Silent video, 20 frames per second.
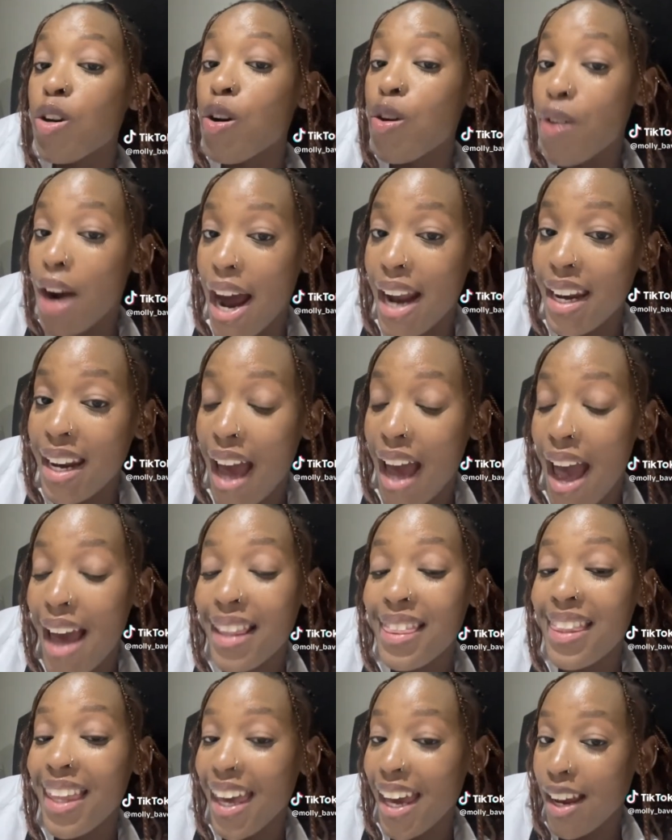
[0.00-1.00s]
runner at
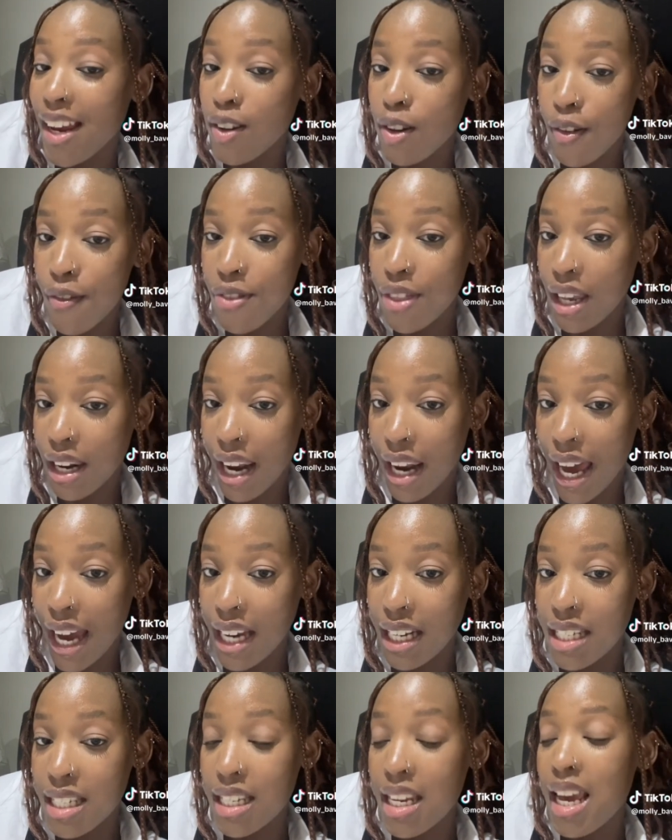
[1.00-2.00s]
the end of the
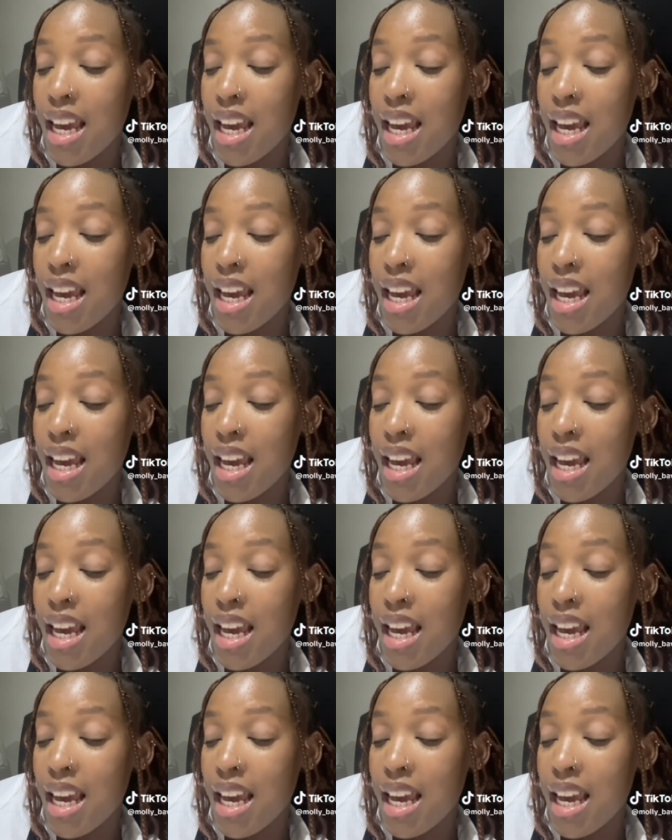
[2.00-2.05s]
night.